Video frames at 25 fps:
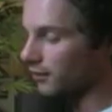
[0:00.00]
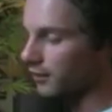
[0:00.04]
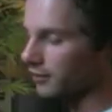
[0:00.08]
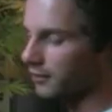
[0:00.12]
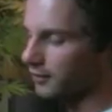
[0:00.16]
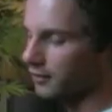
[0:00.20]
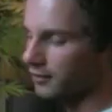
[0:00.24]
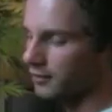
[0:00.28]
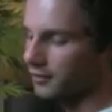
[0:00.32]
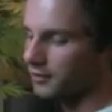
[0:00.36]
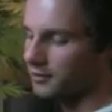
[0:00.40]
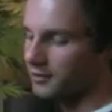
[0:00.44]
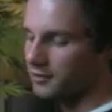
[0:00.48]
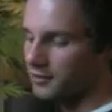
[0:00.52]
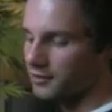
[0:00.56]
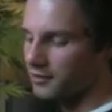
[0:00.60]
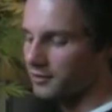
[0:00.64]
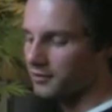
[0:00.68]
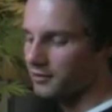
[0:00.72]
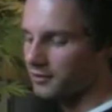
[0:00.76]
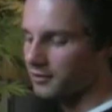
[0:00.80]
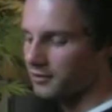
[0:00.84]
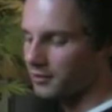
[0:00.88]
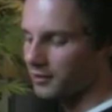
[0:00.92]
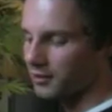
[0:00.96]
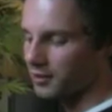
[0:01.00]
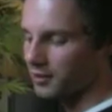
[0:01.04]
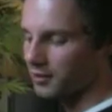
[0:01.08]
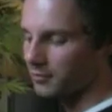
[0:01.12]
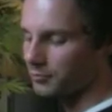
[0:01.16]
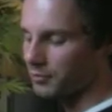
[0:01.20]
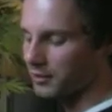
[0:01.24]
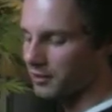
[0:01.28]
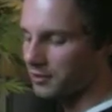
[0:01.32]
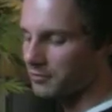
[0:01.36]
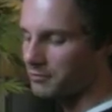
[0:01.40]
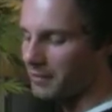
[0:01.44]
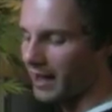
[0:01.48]
like a
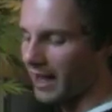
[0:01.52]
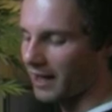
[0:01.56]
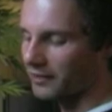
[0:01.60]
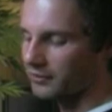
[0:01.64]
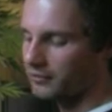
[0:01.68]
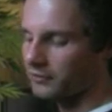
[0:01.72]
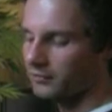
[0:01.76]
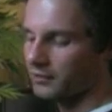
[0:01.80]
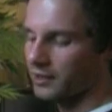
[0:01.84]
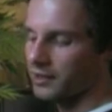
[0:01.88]
bit of maths.